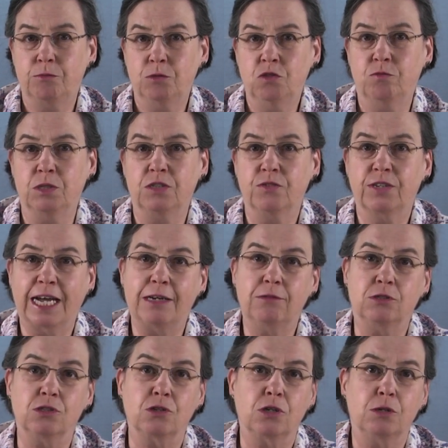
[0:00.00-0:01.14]
movement of
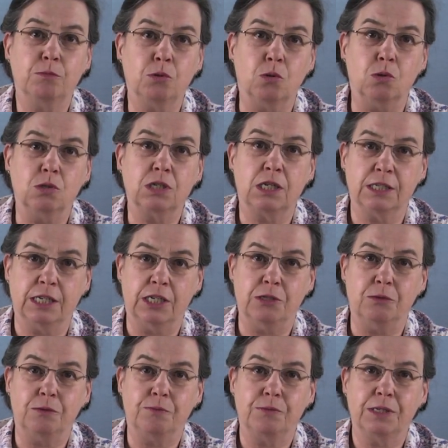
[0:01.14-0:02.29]
counters on a board are known.